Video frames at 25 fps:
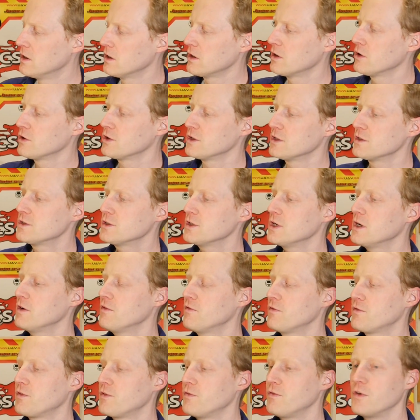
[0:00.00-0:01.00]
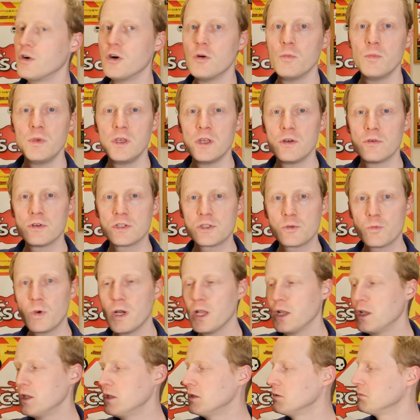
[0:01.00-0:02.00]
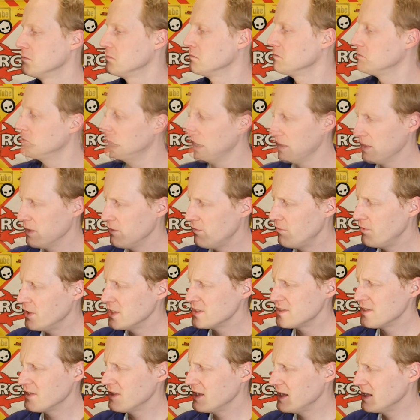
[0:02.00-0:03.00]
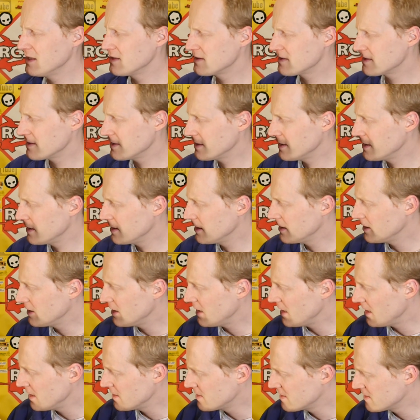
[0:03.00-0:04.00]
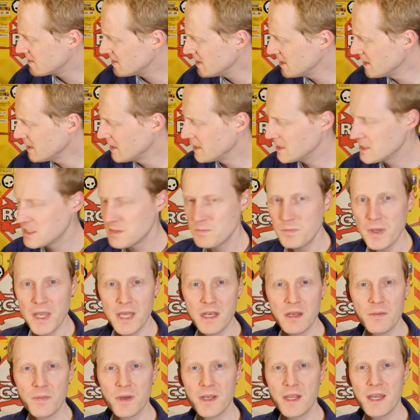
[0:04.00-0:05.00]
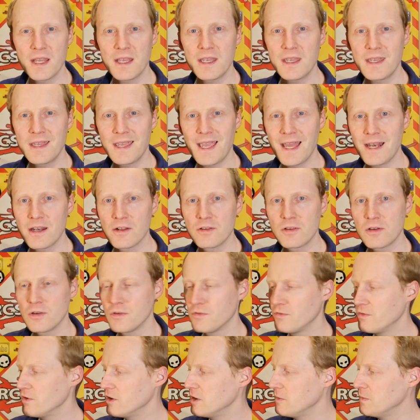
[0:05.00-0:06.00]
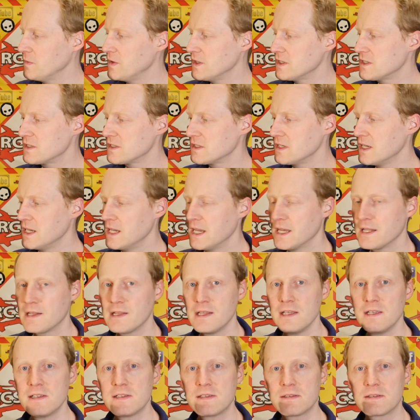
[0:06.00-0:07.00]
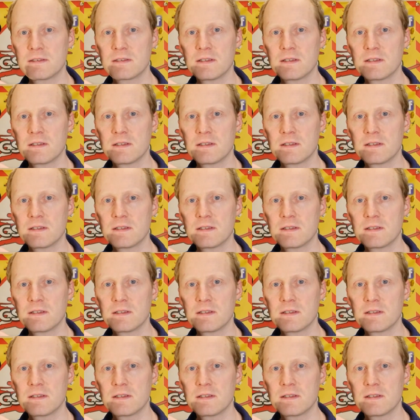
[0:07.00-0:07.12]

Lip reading: and soft foam here as well. Yeah. The Fresnel lens, I think it's better, but I cannot confirm this. At least